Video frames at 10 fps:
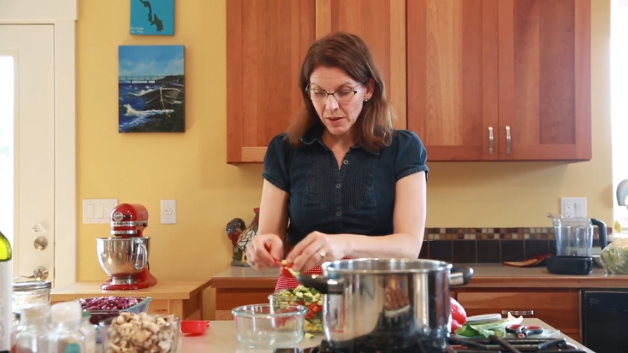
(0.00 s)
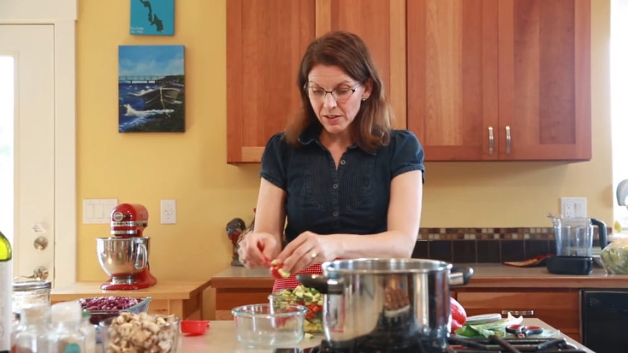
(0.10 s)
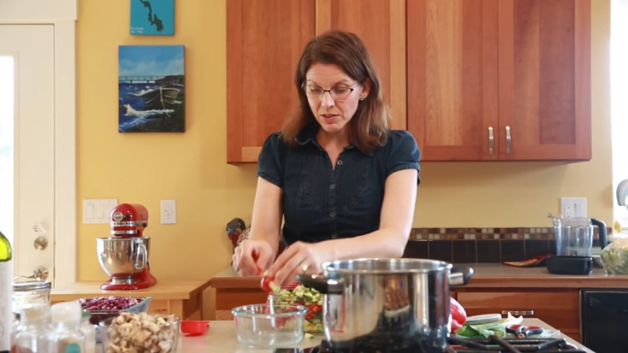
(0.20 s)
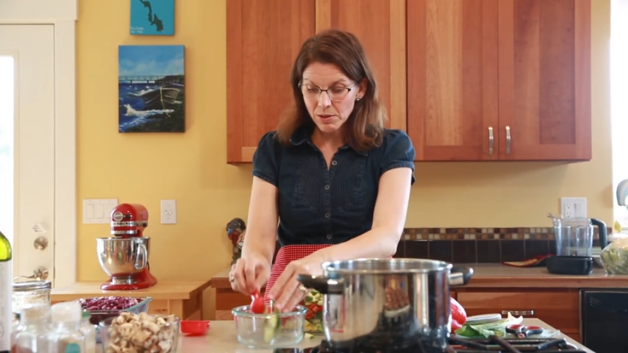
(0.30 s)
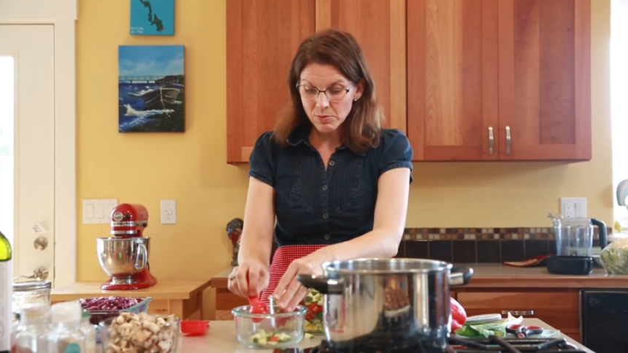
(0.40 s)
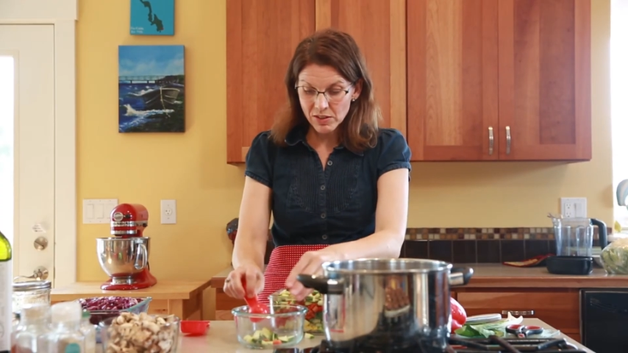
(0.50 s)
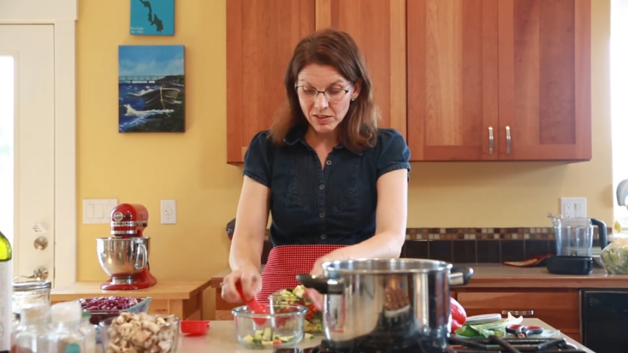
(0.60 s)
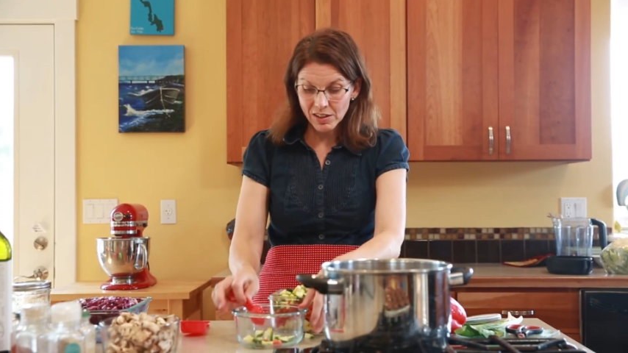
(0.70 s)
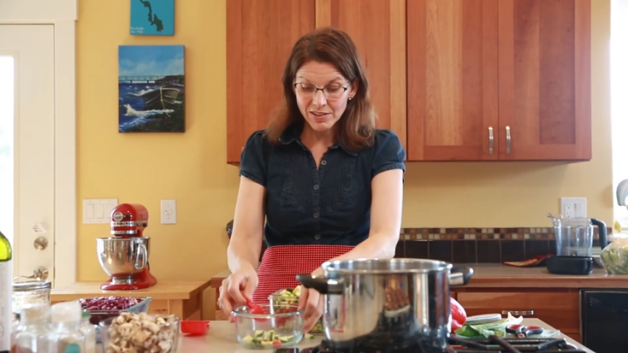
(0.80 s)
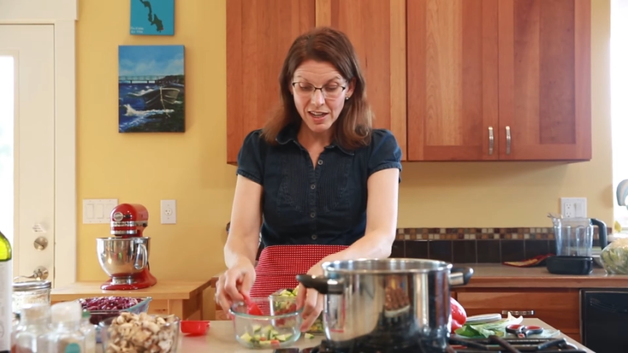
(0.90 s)
And so I'm
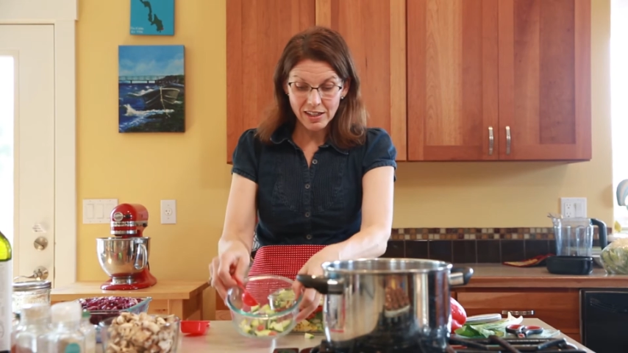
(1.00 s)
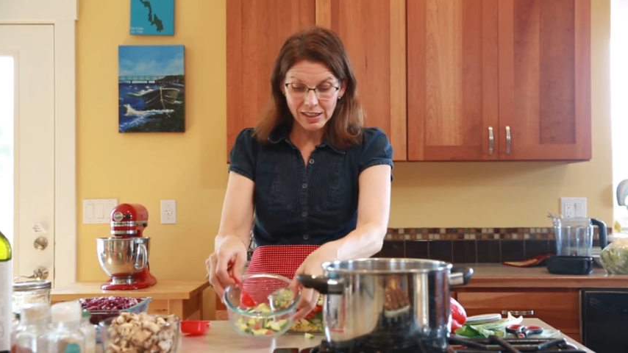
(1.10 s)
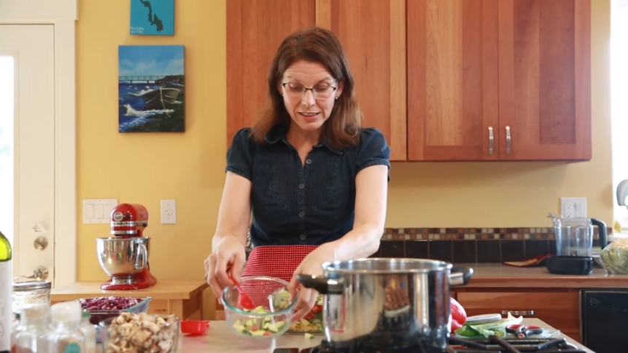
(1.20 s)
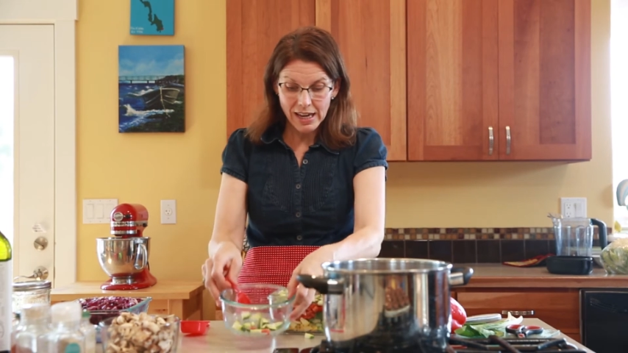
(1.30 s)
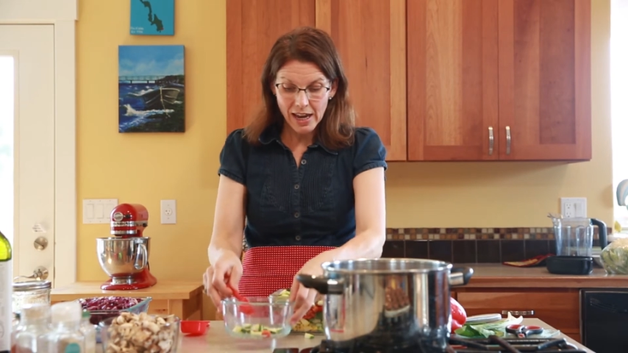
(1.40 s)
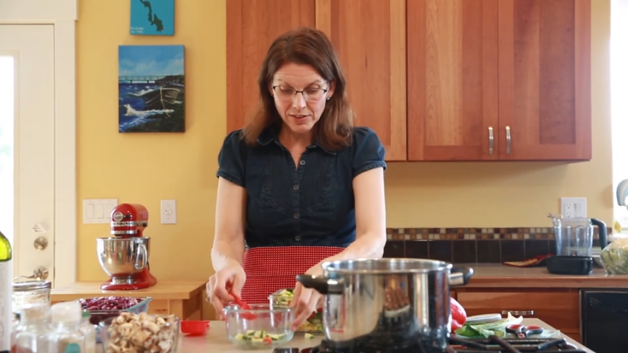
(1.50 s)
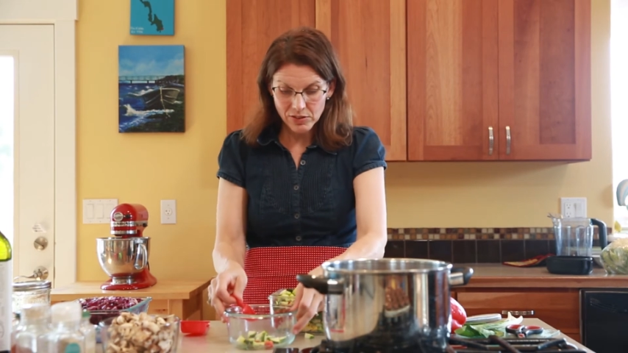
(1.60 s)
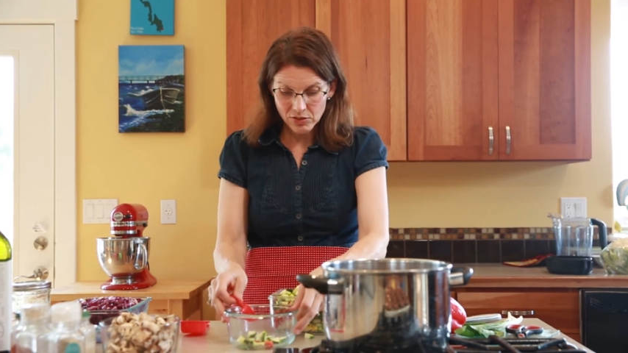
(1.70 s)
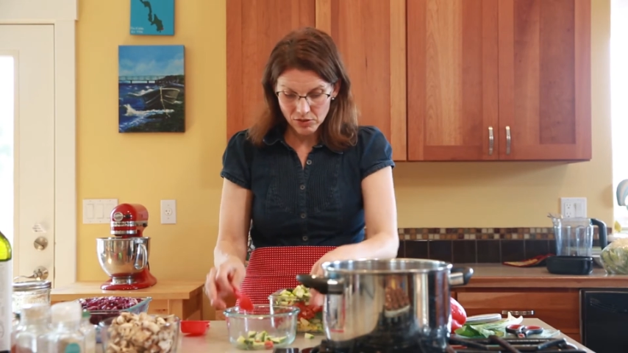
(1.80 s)
just gonna take a glass